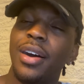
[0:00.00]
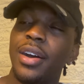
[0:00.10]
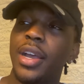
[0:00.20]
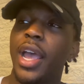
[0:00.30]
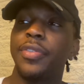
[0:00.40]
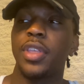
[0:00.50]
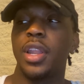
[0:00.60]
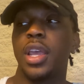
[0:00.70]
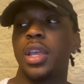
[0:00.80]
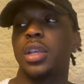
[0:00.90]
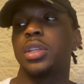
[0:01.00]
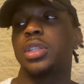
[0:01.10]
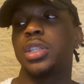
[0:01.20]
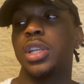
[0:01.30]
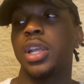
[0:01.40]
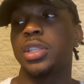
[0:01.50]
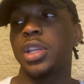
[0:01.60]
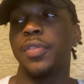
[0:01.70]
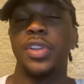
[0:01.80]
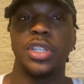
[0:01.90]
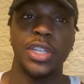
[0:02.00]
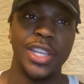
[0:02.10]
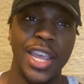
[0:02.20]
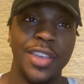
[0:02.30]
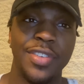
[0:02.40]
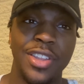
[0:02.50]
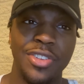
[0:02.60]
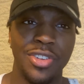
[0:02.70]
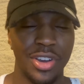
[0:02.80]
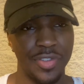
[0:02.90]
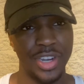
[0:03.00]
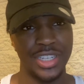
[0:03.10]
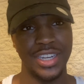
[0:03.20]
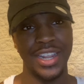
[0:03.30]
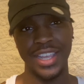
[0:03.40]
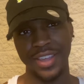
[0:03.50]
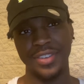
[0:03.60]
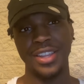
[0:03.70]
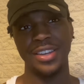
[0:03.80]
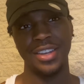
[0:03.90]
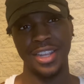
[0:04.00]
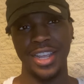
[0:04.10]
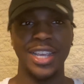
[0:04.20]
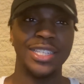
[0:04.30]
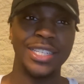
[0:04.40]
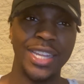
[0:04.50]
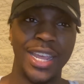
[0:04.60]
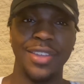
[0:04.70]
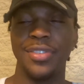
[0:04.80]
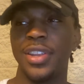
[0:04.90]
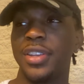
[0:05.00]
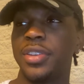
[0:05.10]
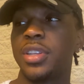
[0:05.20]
after that, she eventually gave in. You know, eventually they give in. She gave in.